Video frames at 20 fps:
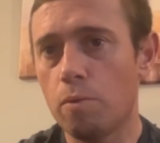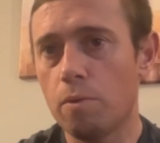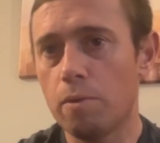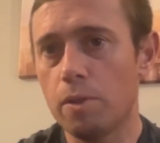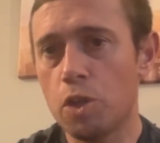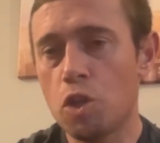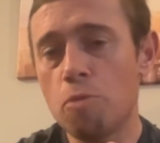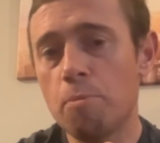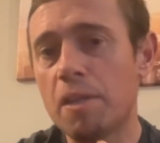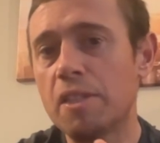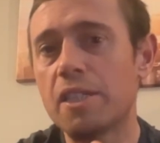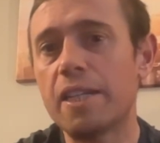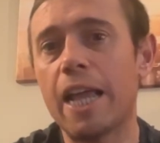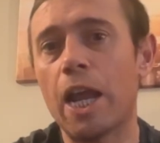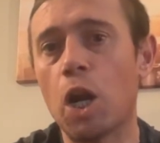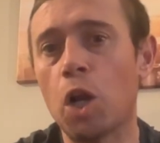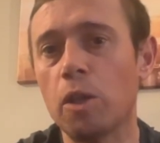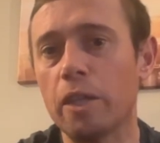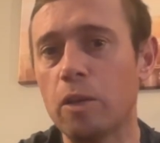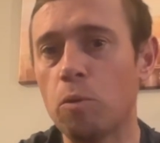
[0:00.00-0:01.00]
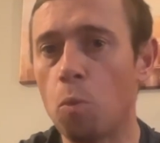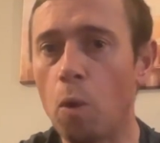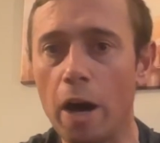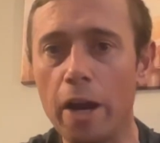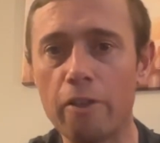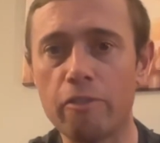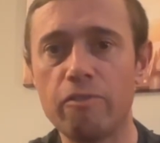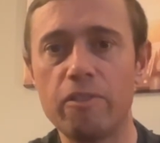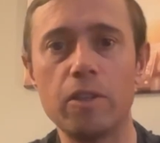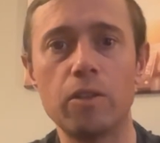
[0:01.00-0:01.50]
Humans inherently
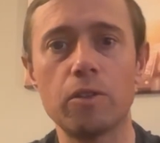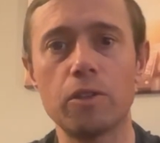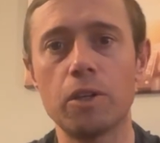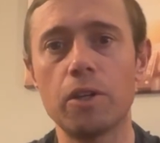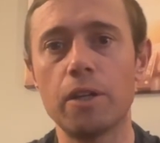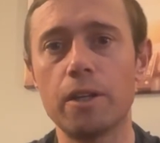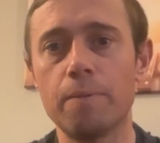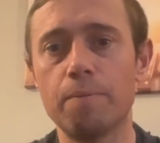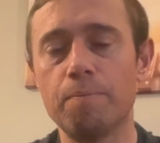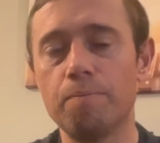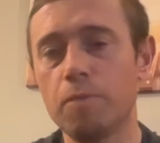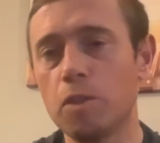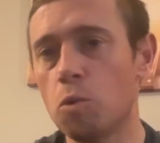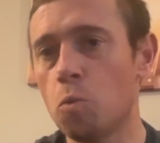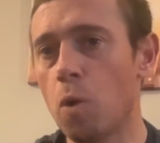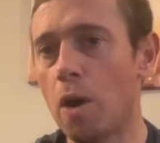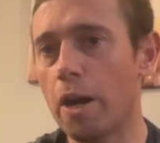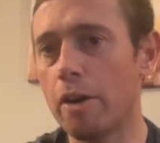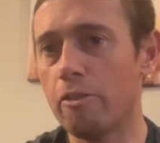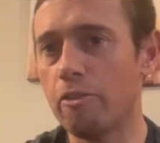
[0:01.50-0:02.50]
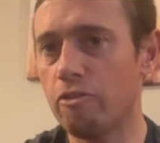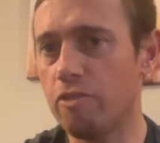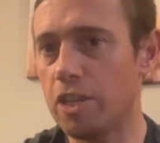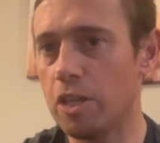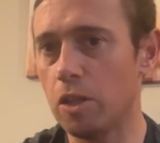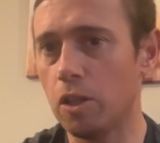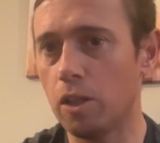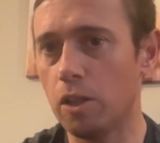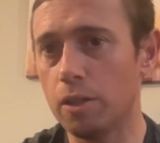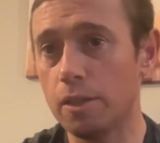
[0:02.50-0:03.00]
want to feel good. You want to
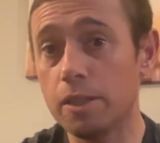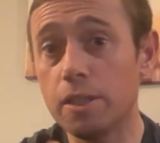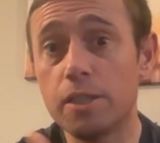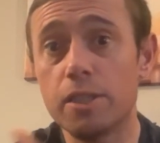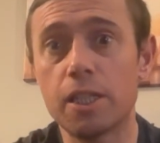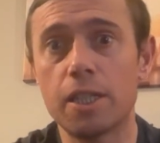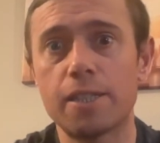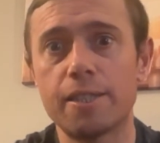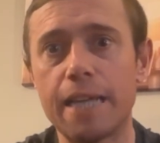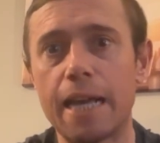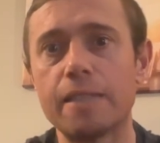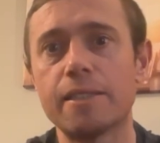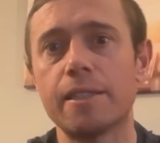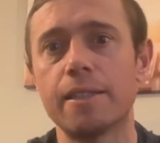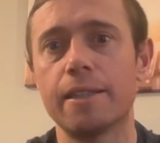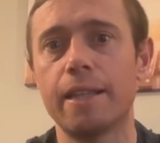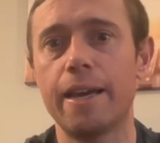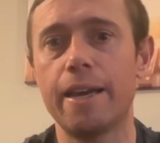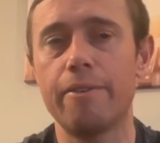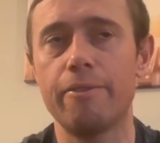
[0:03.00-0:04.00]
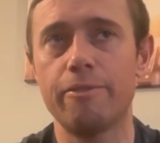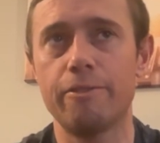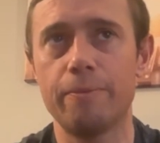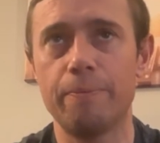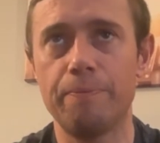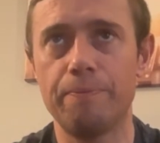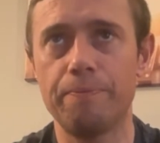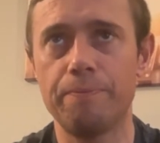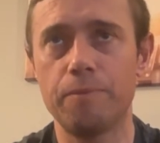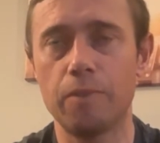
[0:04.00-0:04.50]
feel success in life,
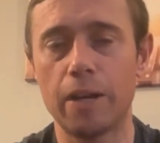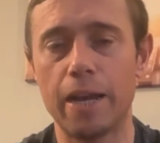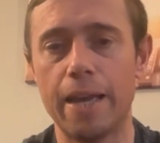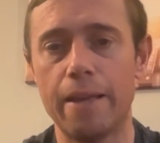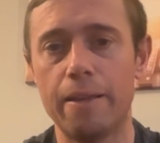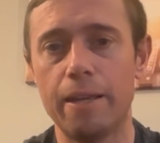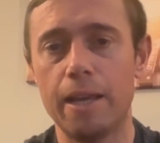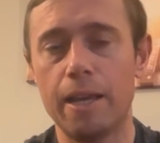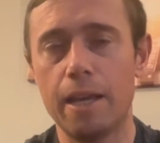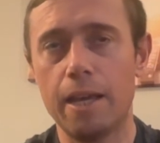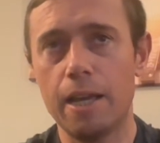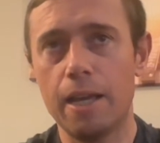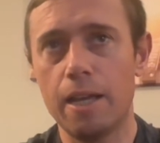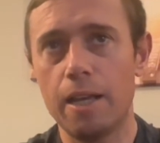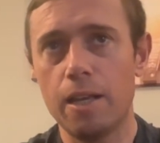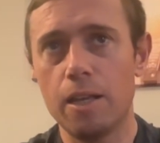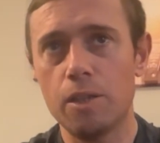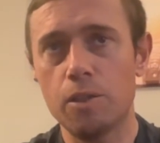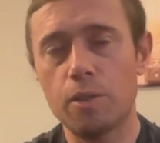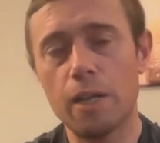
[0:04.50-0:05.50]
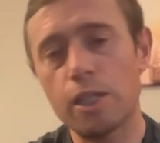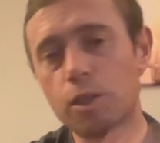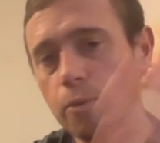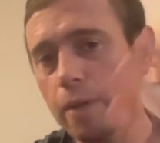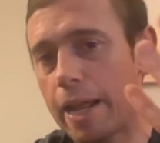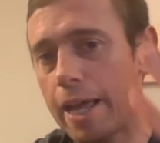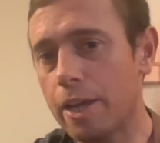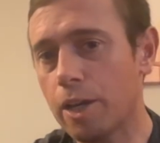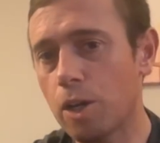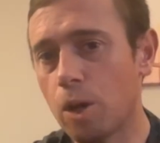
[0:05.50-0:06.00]
right? So that's what
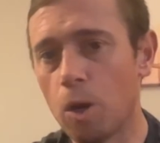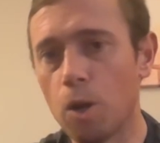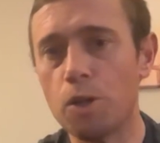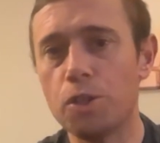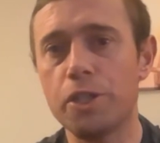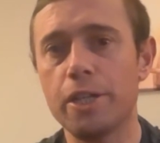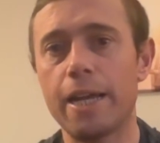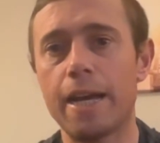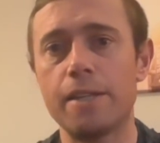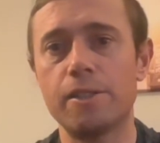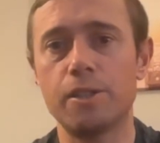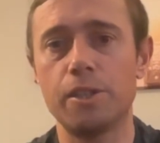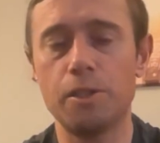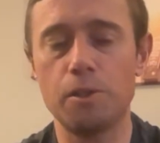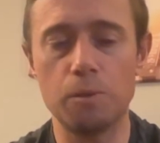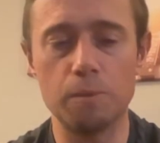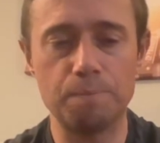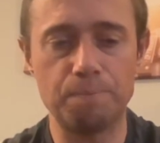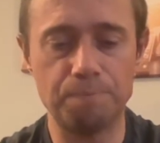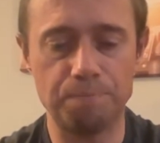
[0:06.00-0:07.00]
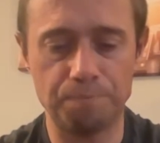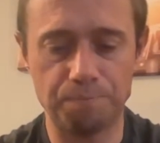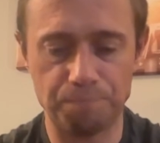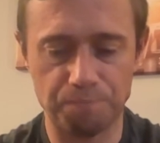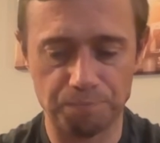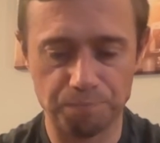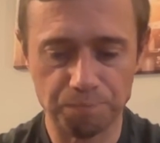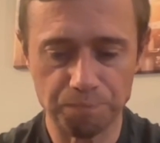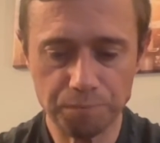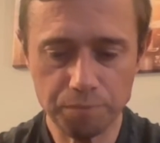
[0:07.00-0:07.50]
I encourage you guys to do.
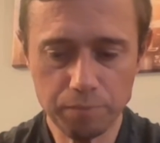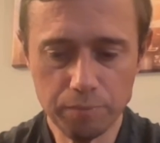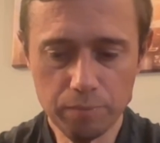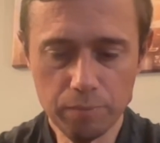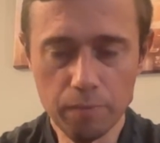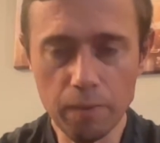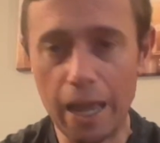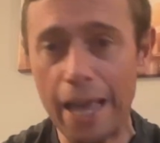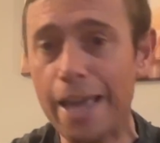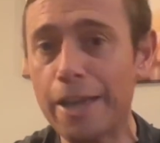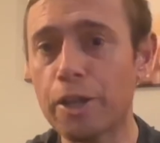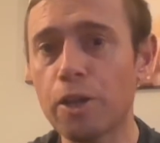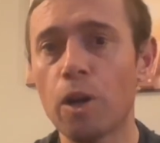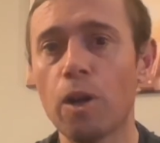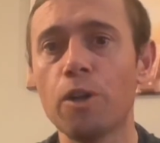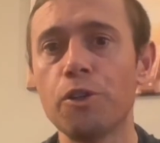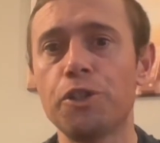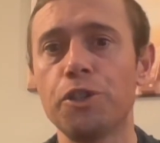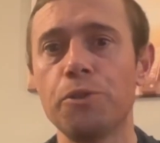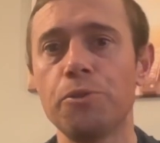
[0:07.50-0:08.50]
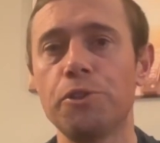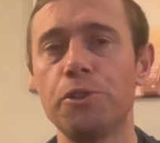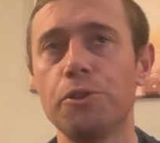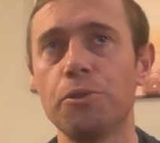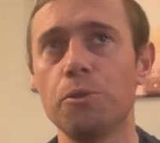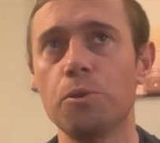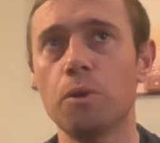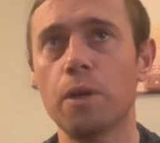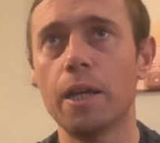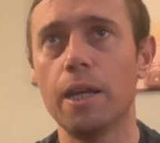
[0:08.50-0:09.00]
I encourage you
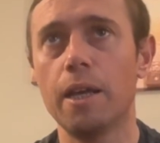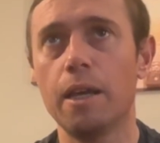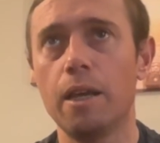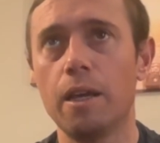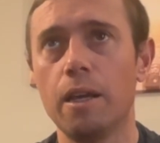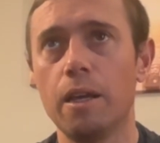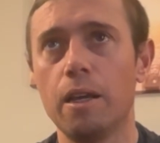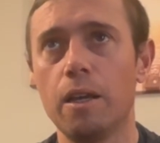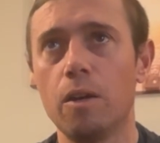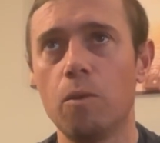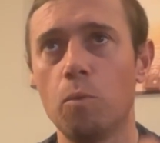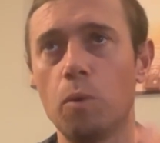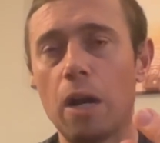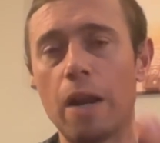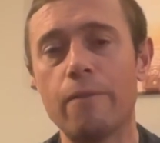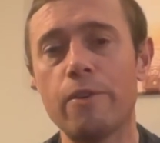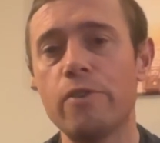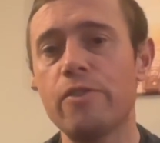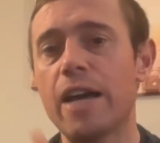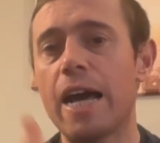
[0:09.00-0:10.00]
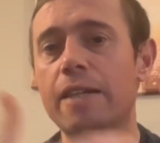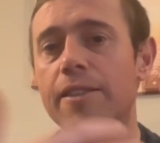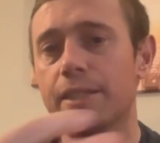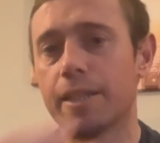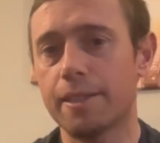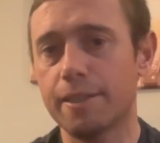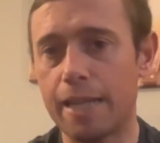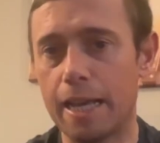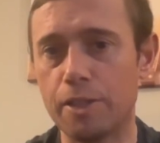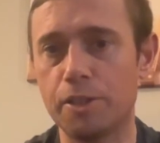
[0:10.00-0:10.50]
to, whenever you've had
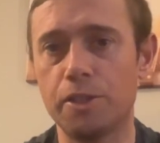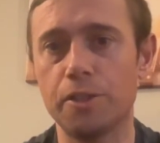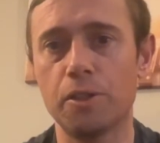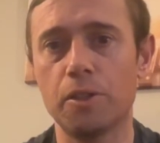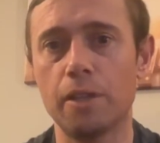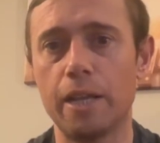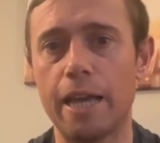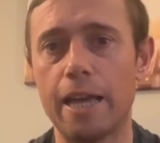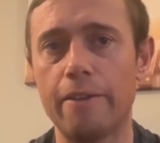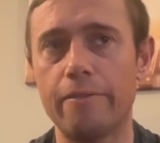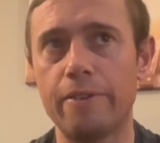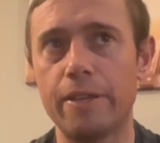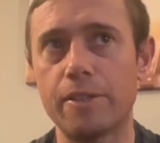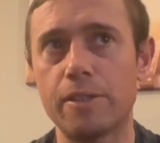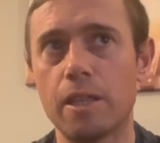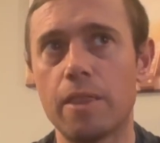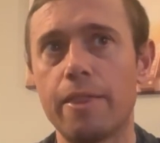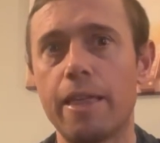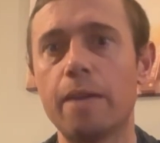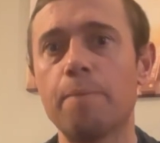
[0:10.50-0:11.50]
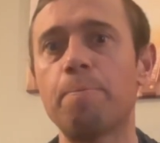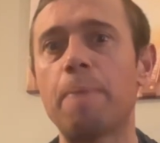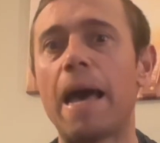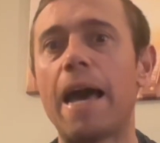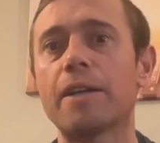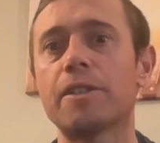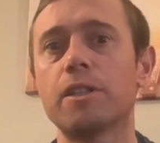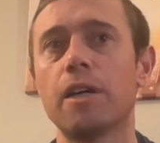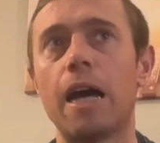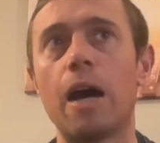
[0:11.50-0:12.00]
success in your life, is to think
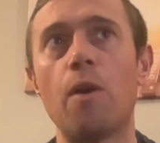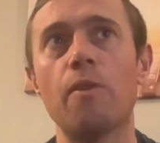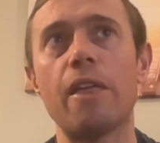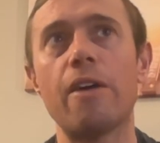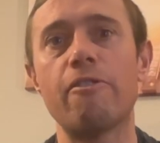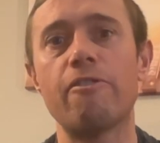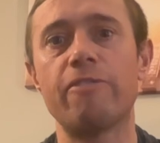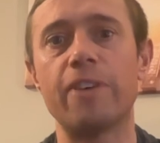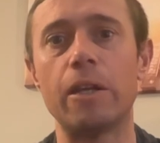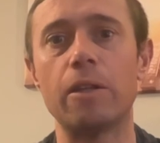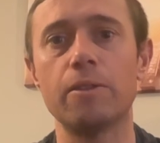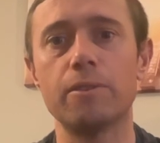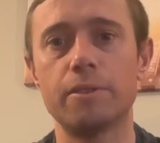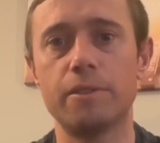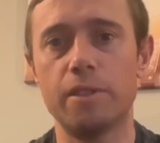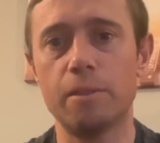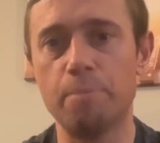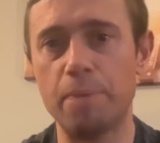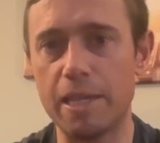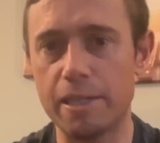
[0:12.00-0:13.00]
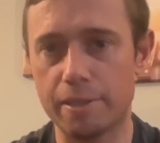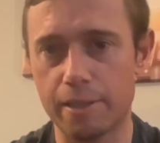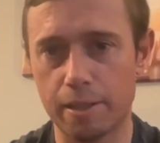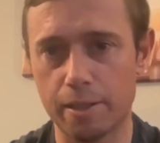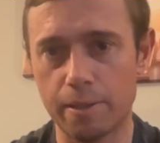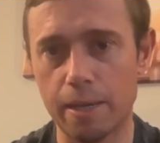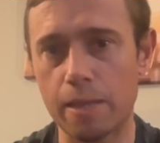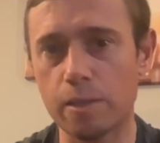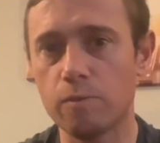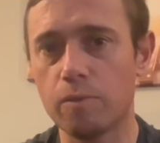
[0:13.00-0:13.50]
back to how that felt to be
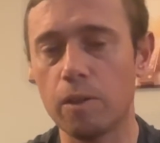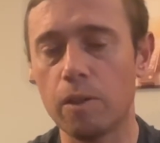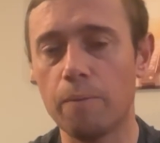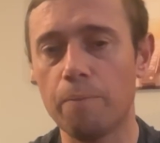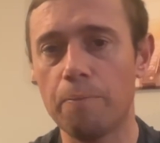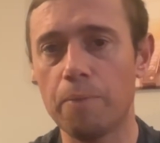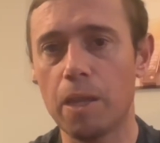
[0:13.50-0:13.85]
successful.